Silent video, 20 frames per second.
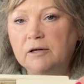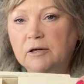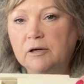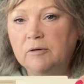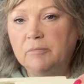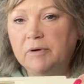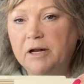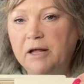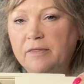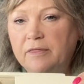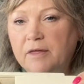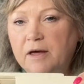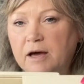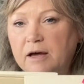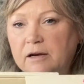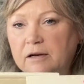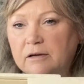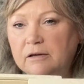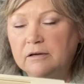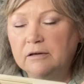But I thought
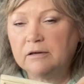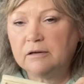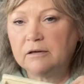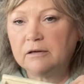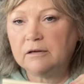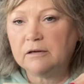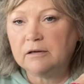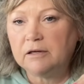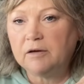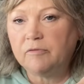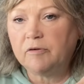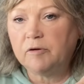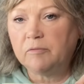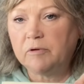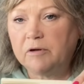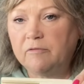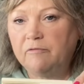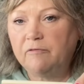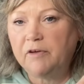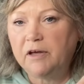if it
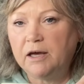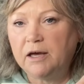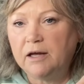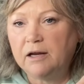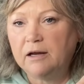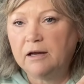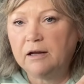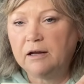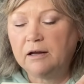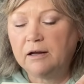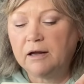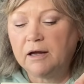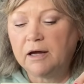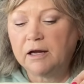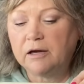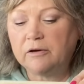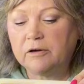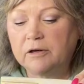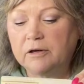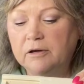would fit, I
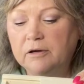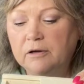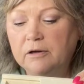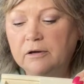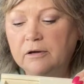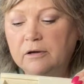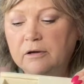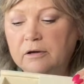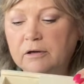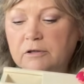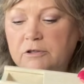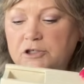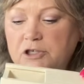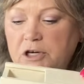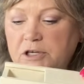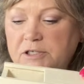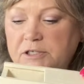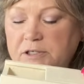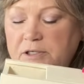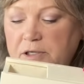could
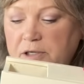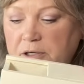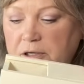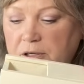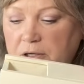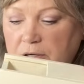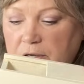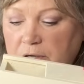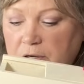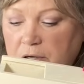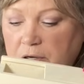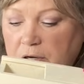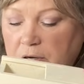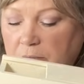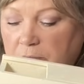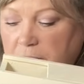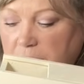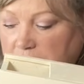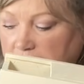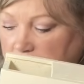just
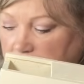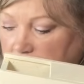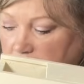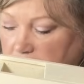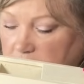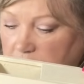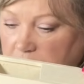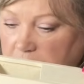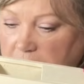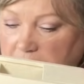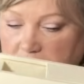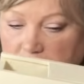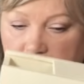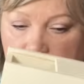put it underneath